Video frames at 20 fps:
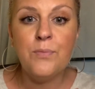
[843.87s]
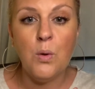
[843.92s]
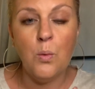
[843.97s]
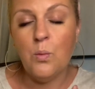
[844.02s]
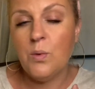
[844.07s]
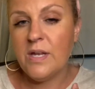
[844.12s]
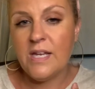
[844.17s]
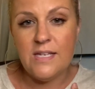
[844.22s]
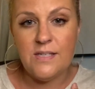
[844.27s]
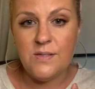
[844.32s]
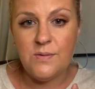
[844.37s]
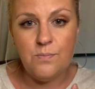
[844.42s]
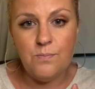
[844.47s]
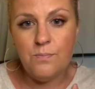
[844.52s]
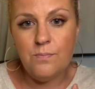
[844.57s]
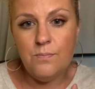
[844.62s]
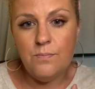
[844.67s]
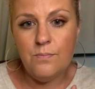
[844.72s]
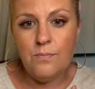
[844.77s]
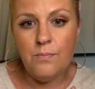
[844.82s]
is
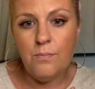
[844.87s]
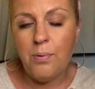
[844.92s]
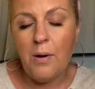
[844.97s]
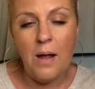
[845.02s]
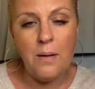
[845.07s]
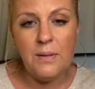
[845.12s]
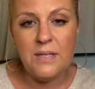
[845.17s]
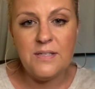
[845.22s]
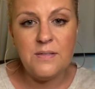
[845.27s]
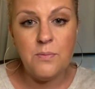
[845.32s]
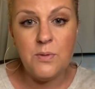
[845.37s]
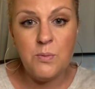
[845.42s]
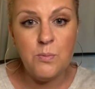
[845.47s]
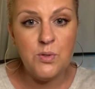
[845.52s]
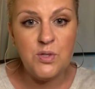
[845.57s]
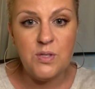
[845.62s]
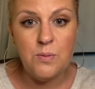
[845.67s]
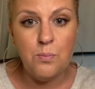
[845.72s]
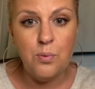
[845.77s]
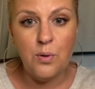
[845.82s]
probably some of the
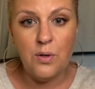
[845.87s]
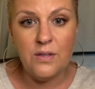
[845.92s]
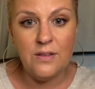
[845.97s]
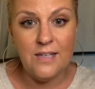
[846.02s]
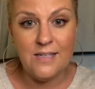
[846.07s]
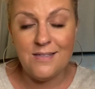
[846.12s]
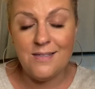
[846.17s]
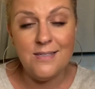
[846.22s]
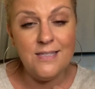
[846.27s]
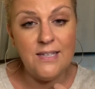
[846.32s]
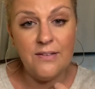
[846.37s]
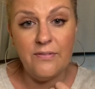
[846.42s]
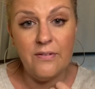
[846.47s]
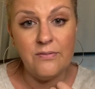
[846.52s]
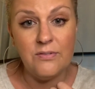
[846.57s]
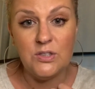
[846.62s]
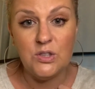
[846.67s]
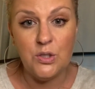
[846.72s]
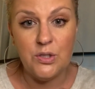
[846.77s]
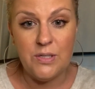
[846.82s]
most important lessons I've
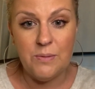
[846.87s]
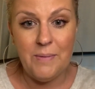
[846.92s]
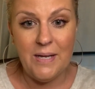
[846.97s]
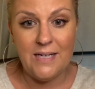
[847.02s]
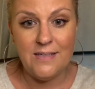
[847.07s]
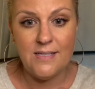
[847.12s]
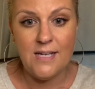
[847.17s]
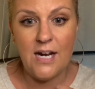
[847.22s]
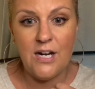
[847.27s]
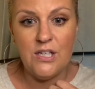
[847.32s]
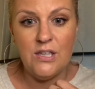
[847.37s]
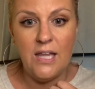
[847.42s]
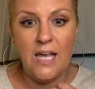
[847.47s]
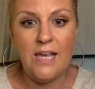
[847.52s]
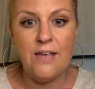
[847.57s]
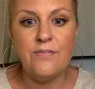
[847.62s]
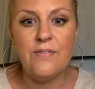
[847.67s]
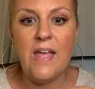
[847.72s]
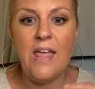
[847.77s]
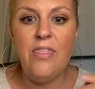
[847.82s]
ever learned in my entire
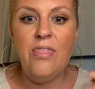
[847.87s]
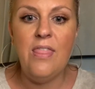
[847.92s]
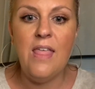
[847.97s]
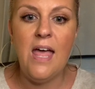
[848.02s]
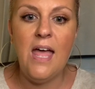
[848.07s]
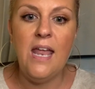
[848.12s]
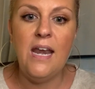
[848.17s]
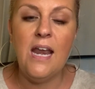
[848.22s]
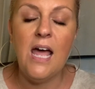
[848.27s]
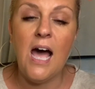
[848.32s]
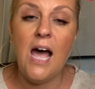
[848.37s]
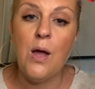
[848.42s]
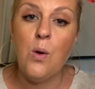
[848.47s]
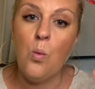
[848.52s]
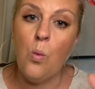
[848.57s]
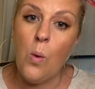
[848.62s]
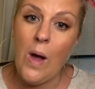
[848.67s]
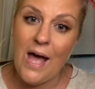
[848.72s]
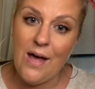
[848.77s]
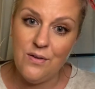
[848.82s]
life. And then I
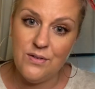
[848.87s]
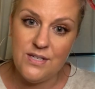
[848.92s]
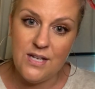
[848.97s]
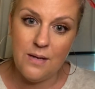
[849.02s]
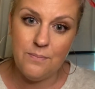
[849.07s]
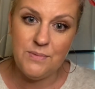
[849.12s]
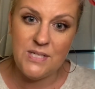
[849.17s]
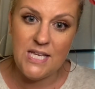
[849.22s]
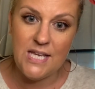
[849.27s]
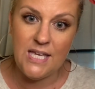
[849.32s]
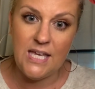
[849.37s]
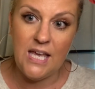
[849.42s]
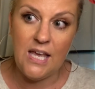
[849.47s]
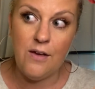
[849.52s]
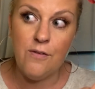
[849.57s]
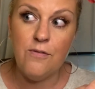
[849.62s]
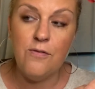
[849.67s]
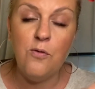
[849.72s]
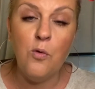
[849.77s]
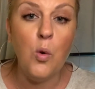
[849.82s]
wound up taking
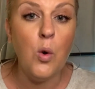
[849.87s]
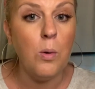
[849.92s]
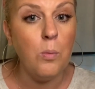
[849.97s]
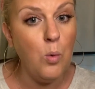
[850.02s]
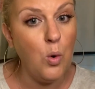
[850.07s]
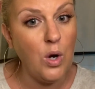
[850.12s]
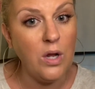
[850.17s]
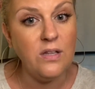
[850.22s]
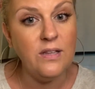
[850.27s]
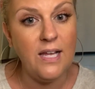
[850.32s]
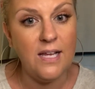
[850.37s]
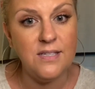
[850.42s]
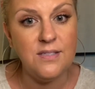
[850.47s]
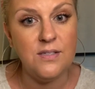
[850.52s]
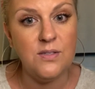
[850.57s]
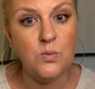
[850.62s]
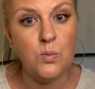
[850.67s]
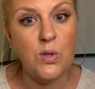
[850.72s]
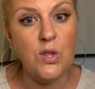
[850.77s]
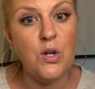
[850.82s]
4 more
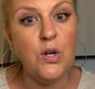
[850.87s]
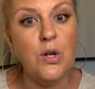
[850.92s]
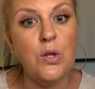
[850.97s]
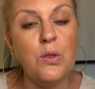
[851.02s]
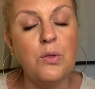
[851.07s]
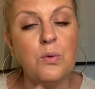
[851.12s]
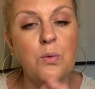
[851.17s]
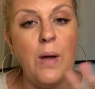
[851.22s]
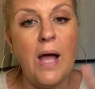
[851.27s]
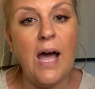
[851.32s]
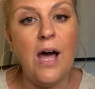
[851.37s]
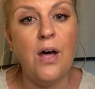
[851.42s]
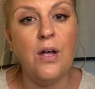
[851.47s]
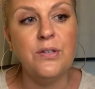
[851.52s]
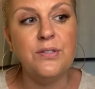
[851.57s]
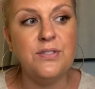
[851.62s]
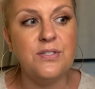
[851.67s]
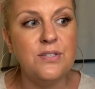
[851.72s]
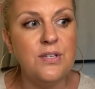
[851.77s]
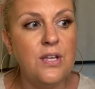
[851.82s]
classes with her
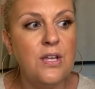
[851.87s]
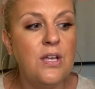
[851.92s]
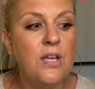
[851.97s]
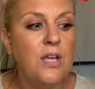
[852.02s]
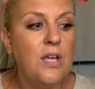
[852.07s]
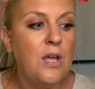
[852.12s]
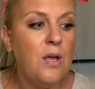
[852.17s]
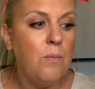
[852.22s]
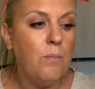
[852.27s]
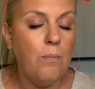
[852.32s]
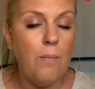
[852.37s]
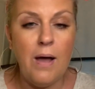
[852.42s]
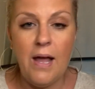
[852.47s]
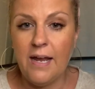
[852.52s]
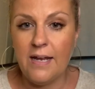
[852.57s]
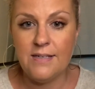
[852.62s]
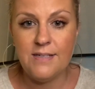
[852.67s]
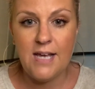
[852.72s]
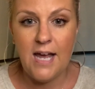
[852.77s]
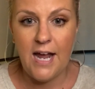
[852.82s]
throughout my
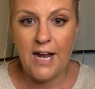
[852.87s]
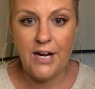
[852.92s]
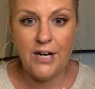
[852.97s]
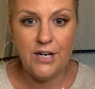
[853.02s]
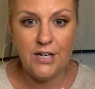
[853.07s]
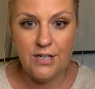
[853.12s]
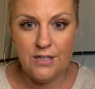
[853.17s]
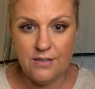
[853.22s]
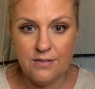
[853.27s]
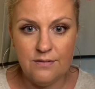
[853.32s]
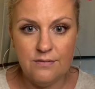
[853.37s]
entire,